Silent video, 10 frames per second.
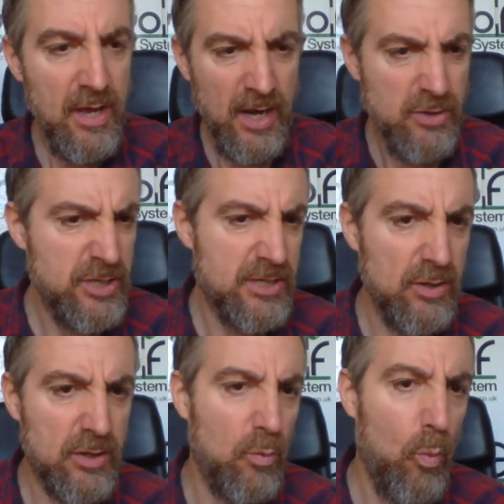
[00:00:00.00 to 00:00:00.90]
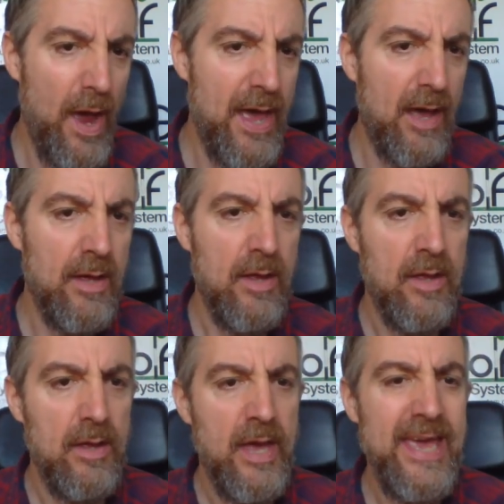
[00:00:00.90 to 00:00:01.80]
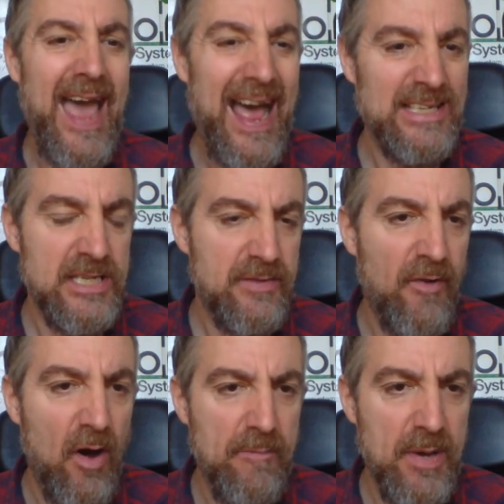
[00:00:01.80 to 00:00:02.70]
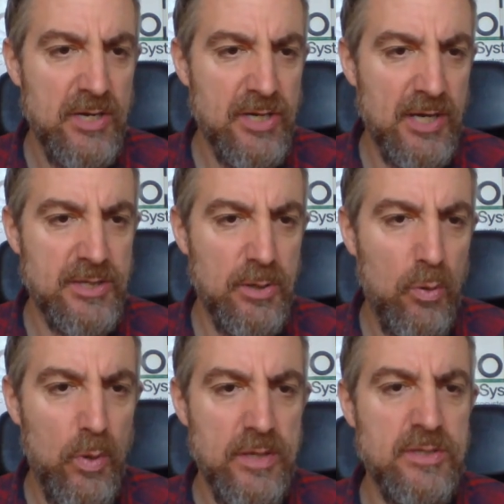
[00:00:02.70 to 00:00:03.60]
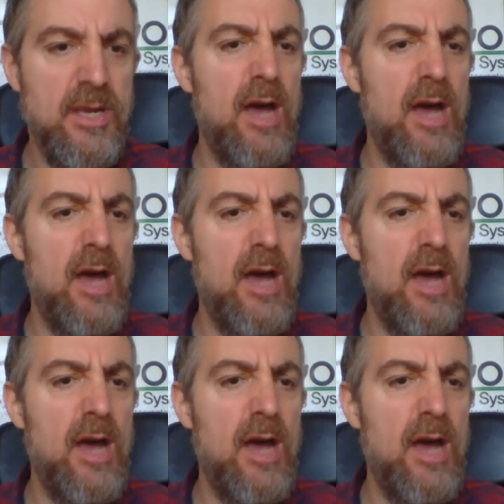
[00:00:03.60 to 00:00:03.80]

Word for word: And you just look at where he has his five P G A Tour wins.